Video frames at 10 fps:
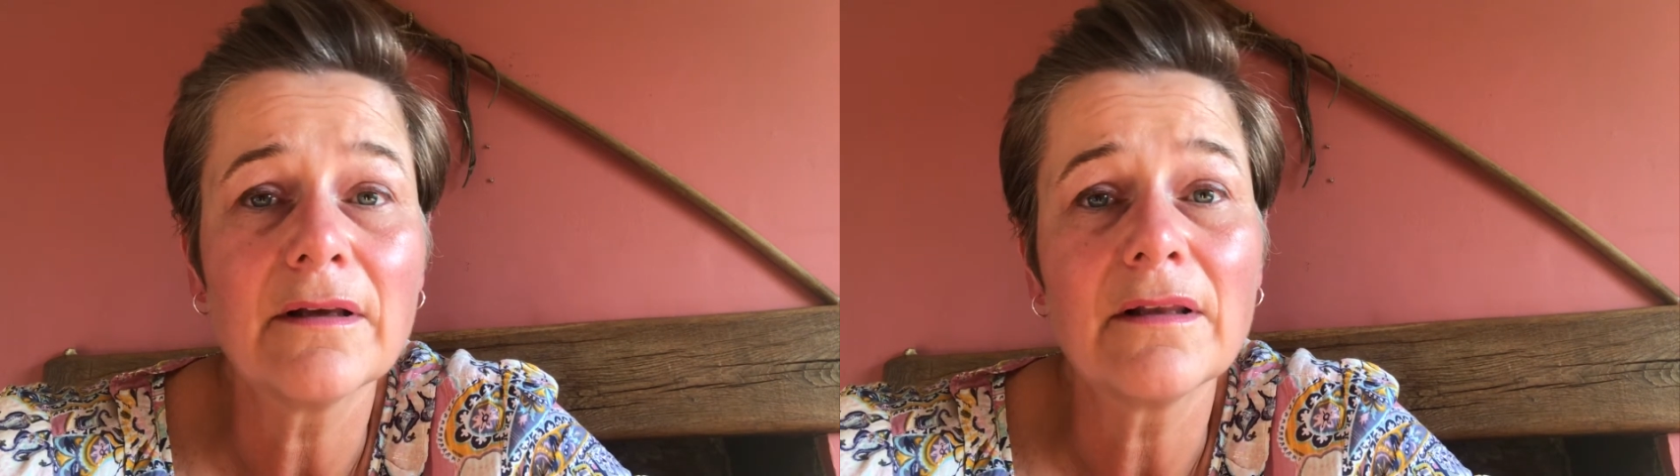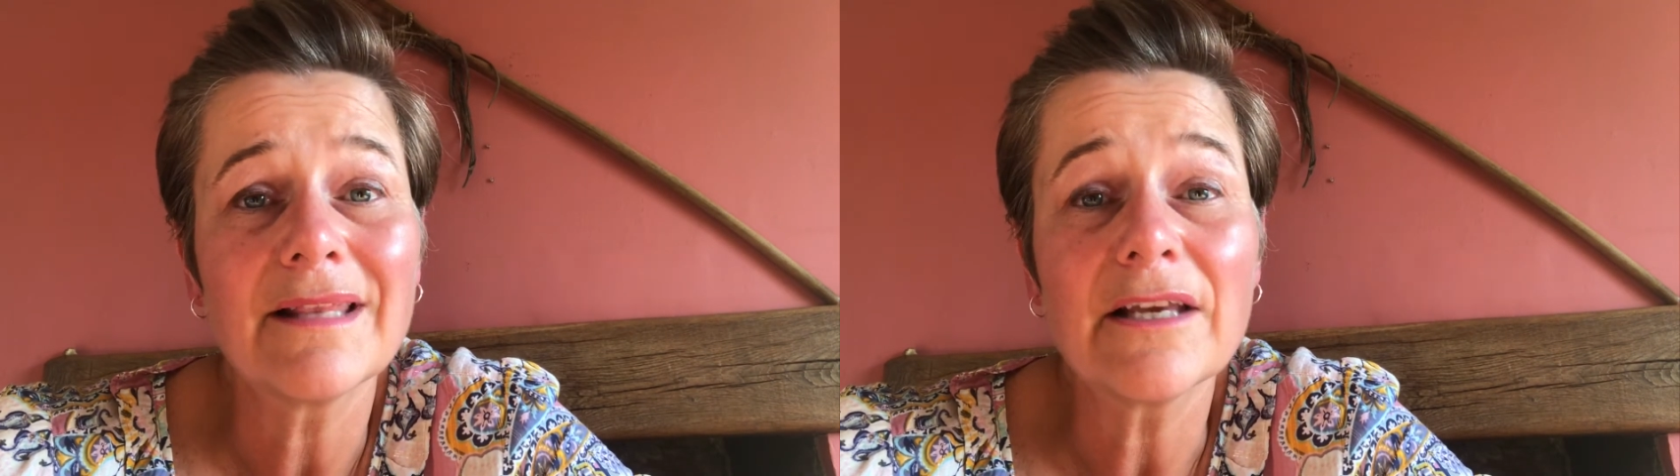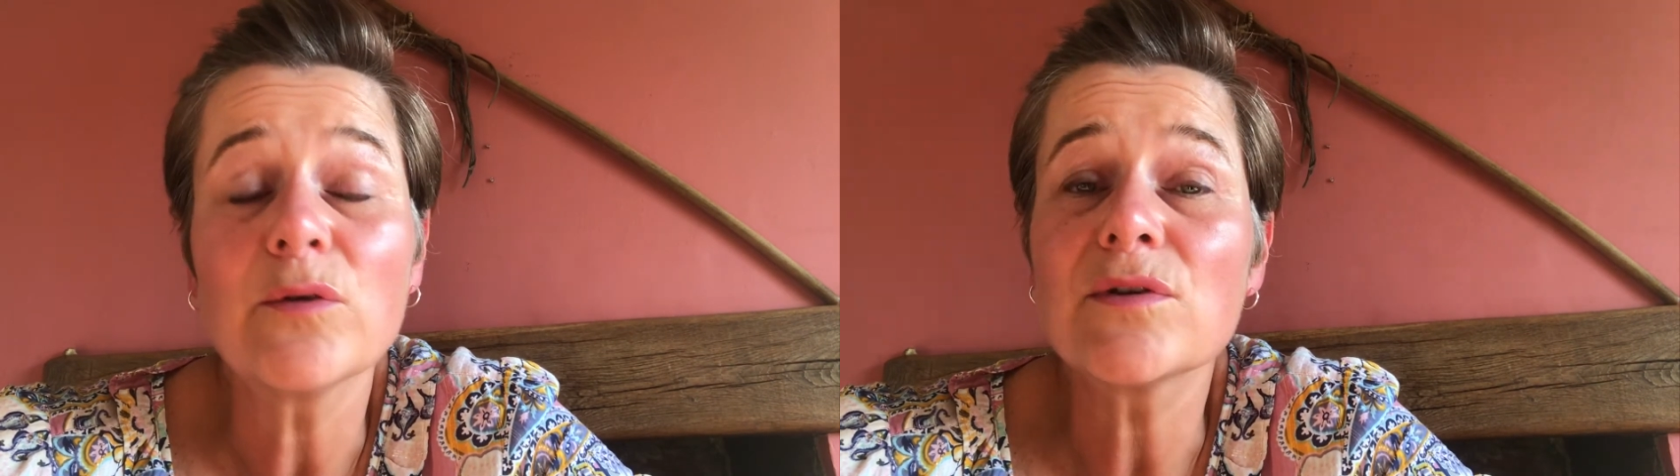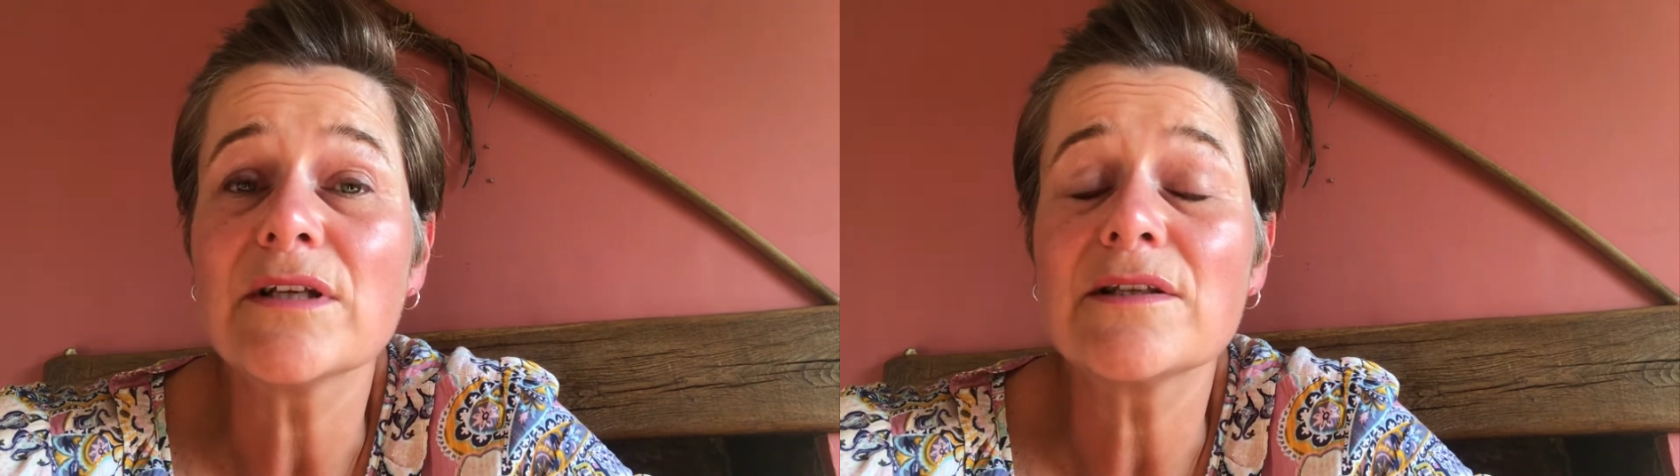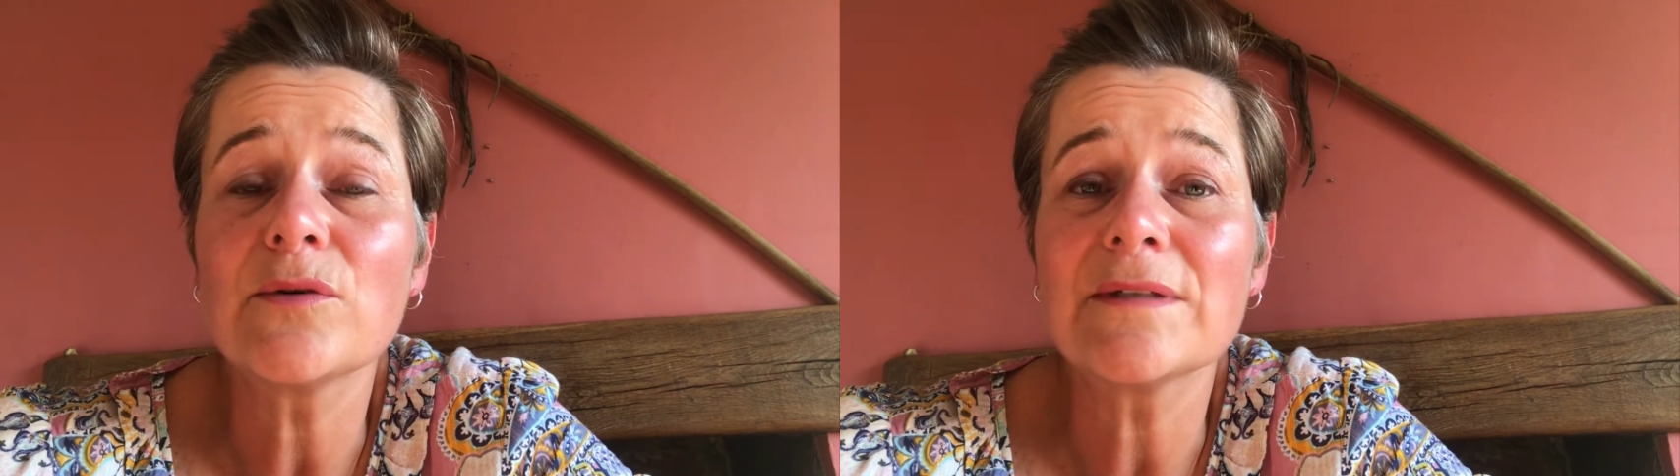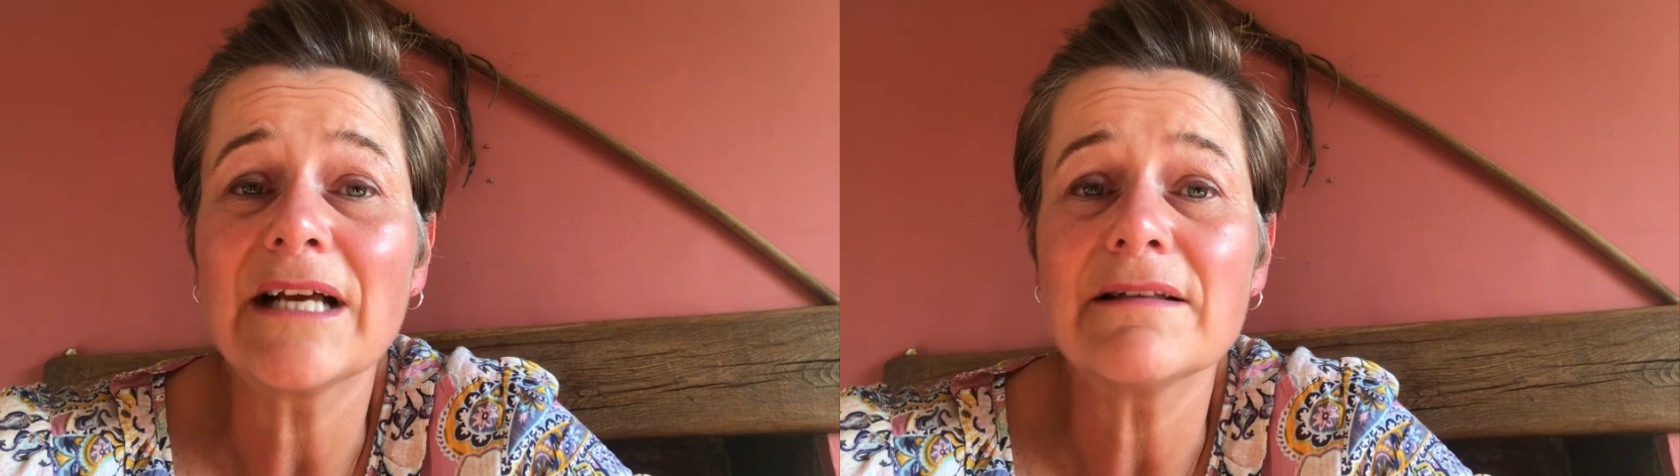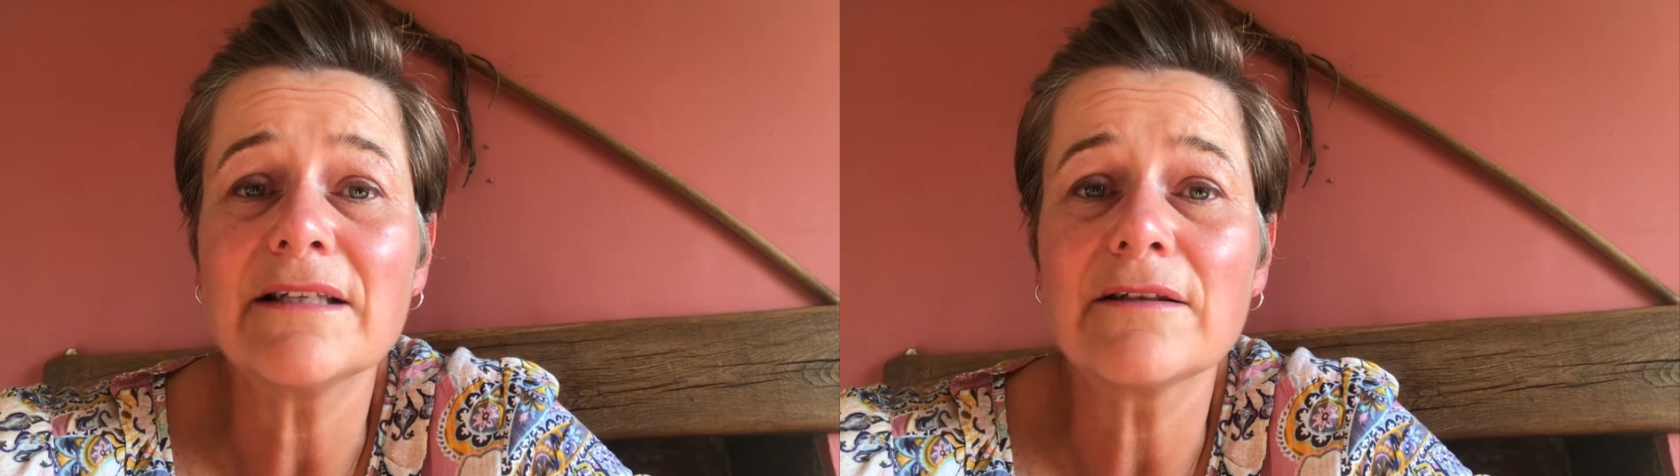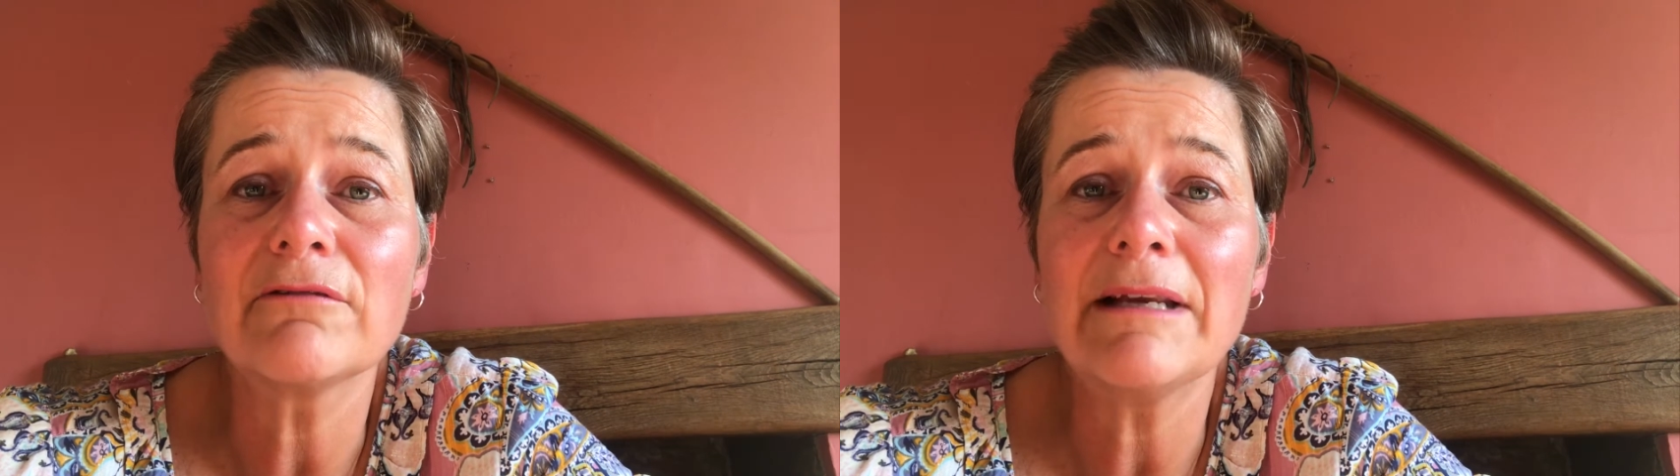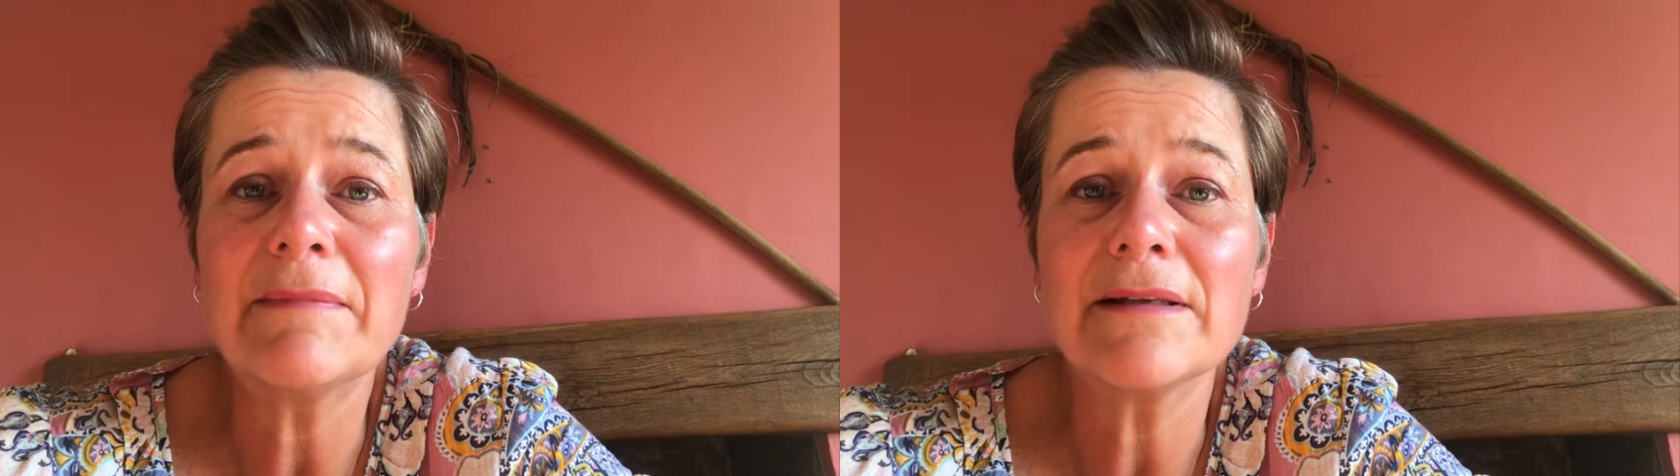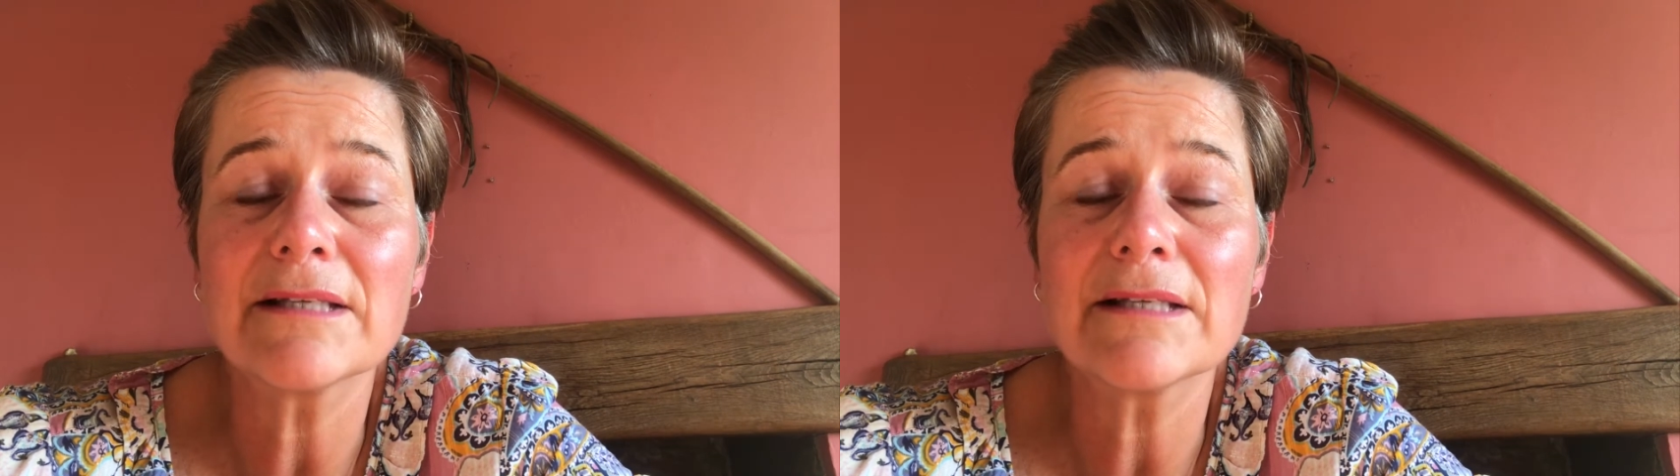They can also sort out disagreements